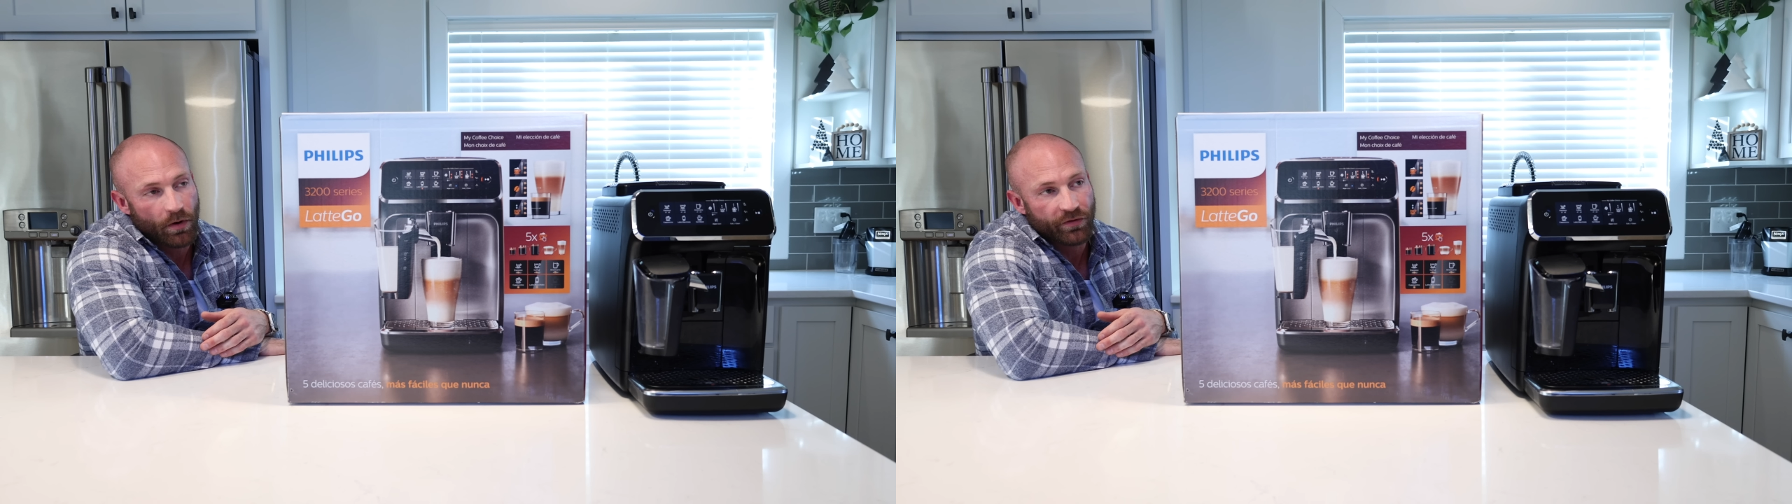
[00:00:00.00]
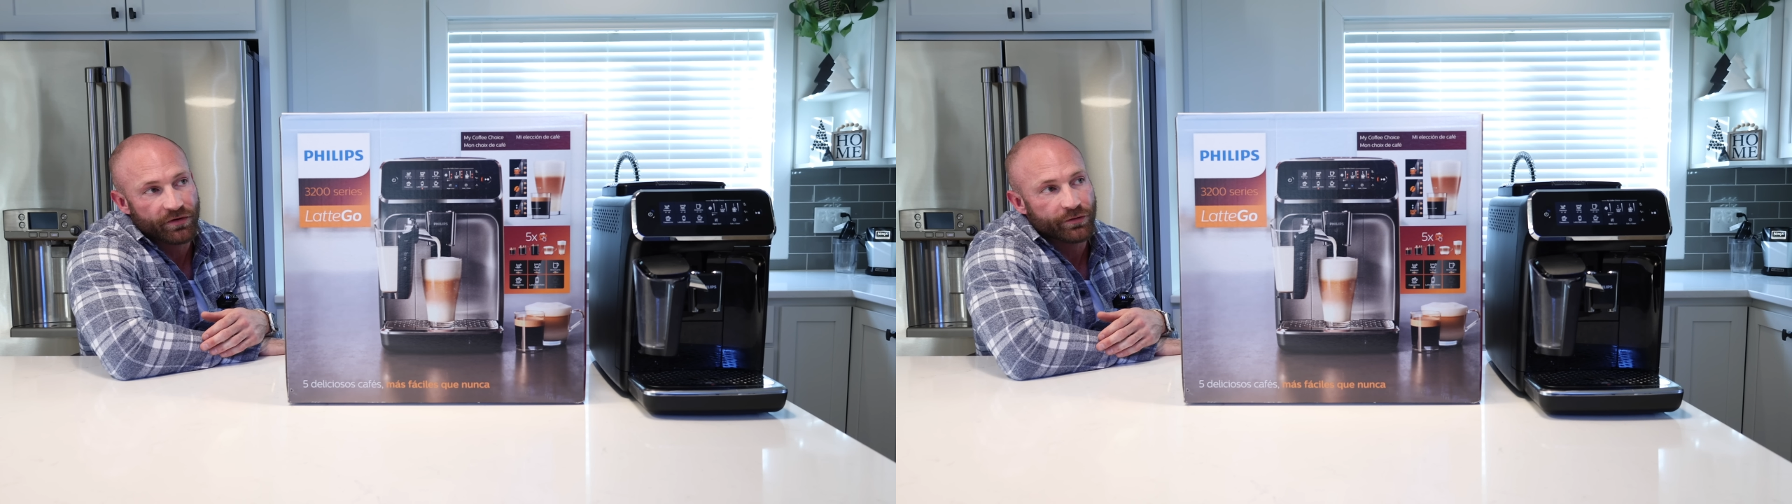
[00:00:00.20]

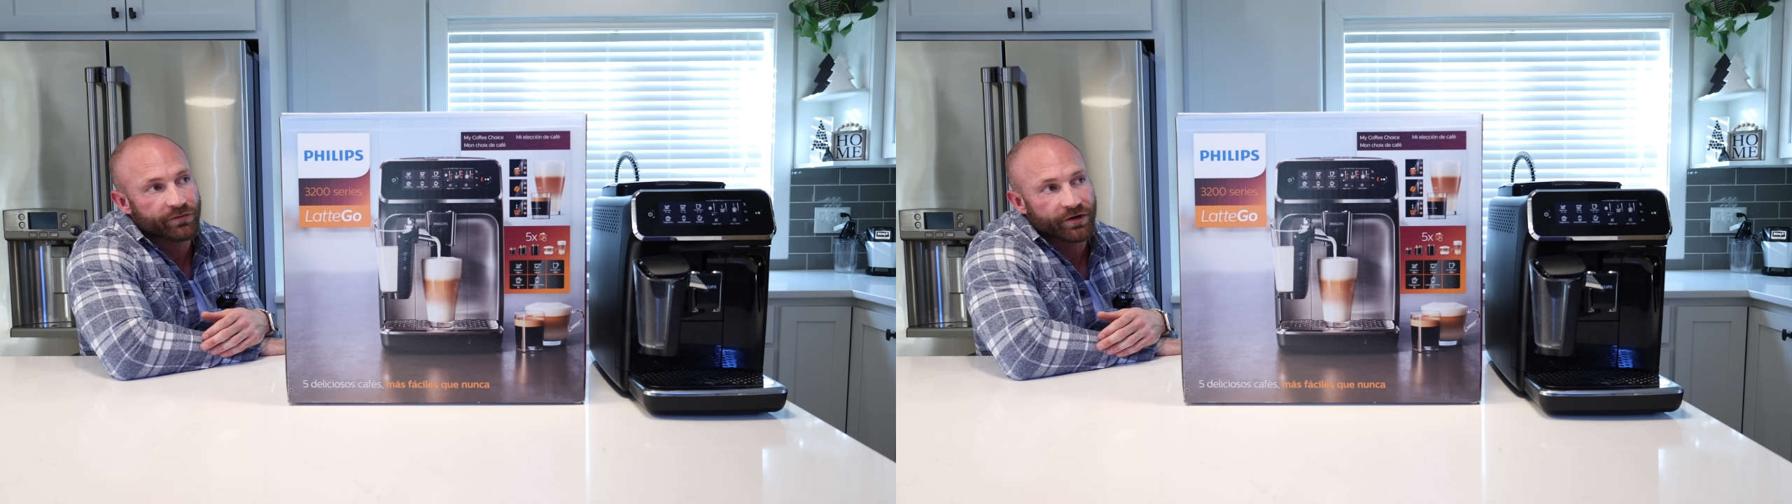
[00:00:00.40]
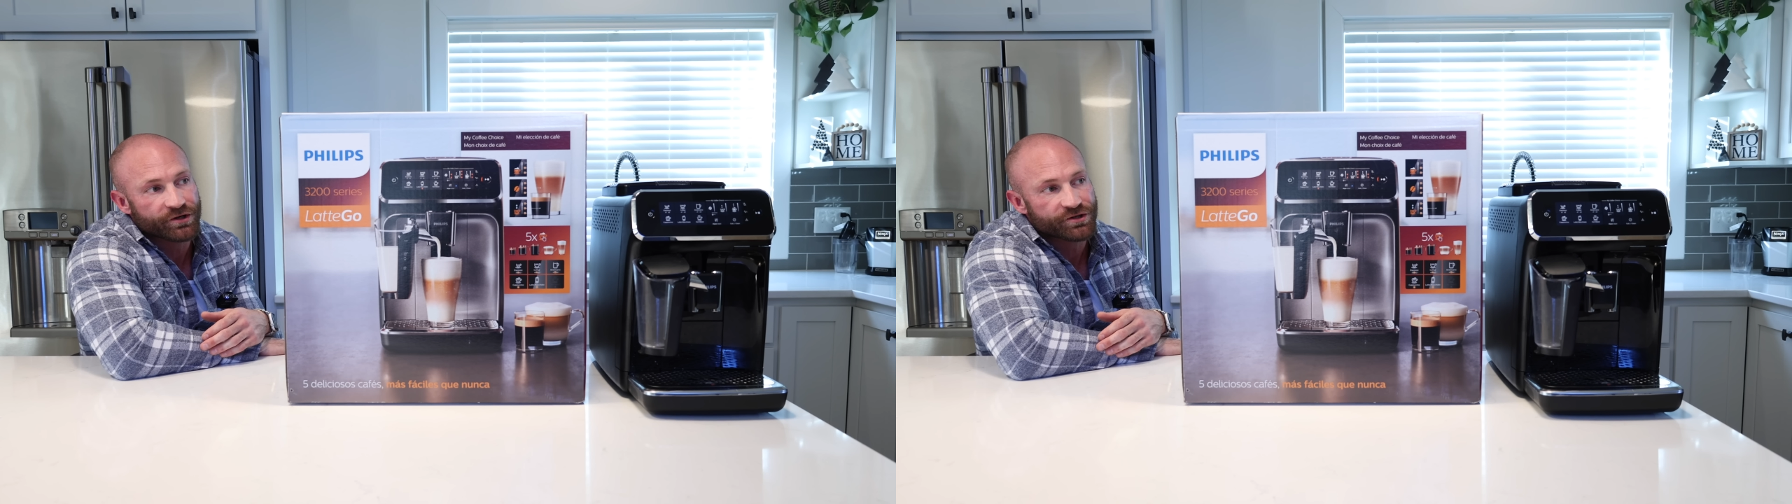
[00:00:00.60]
out with a new
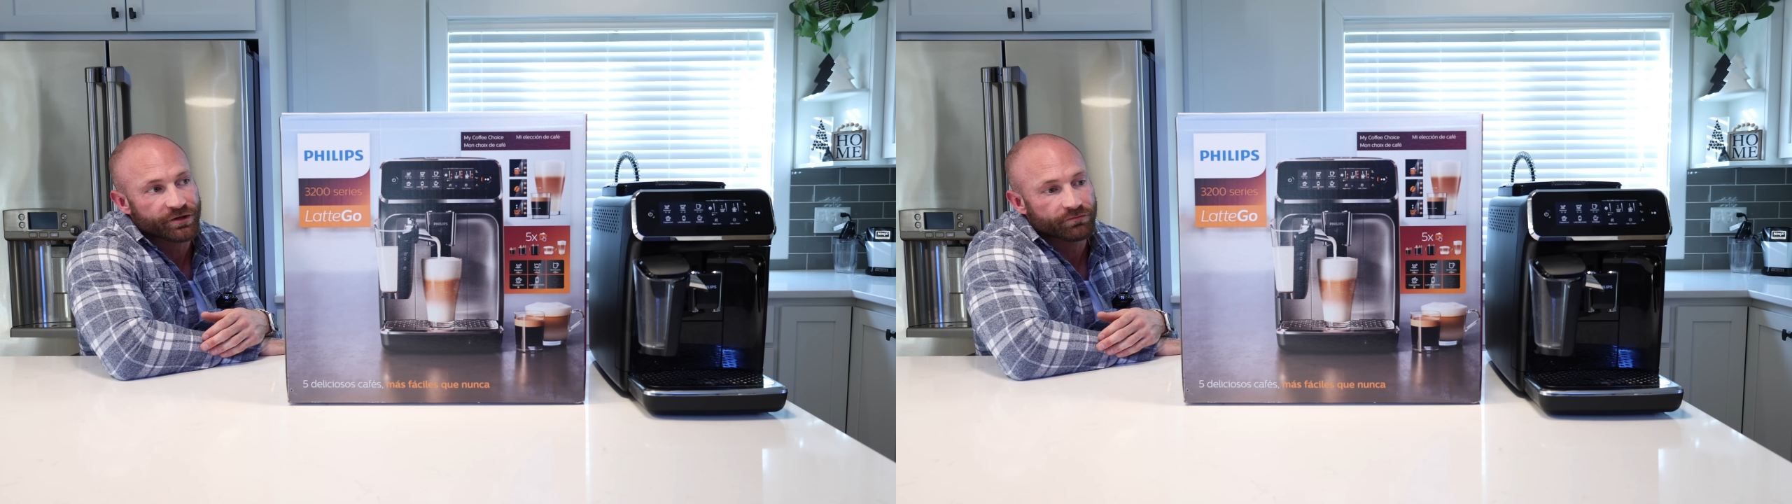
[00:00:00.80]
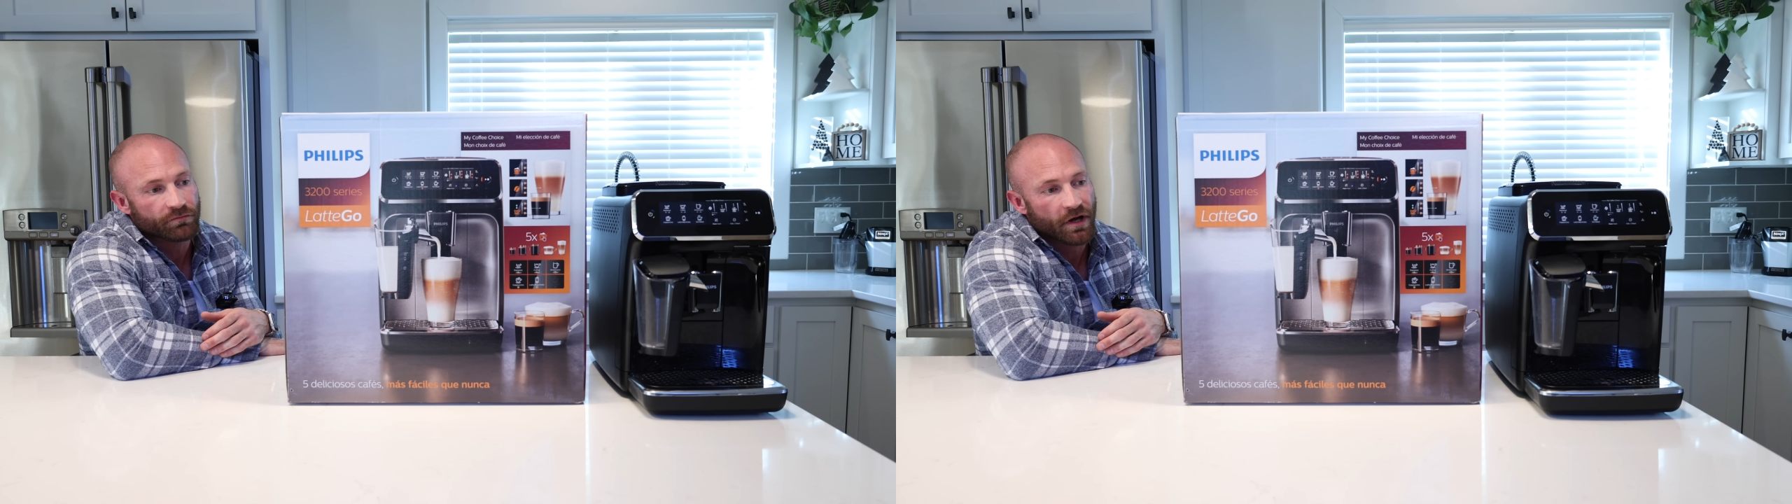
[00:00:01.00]

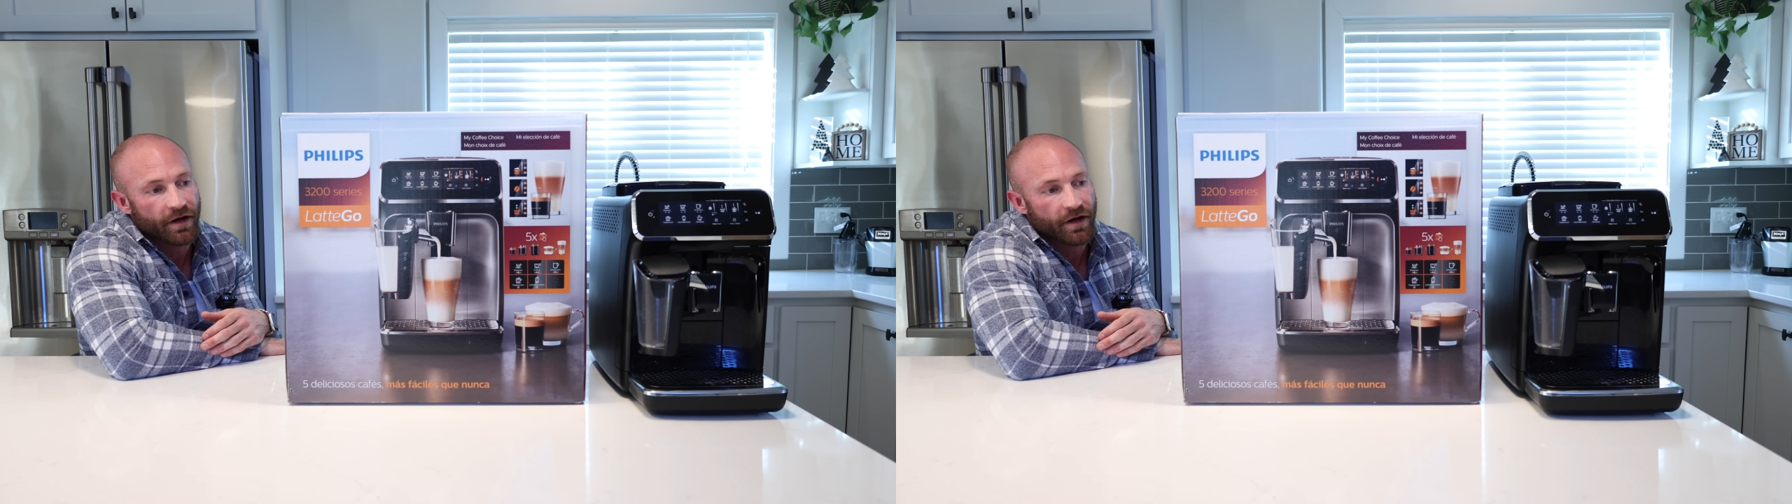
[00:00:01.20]
version,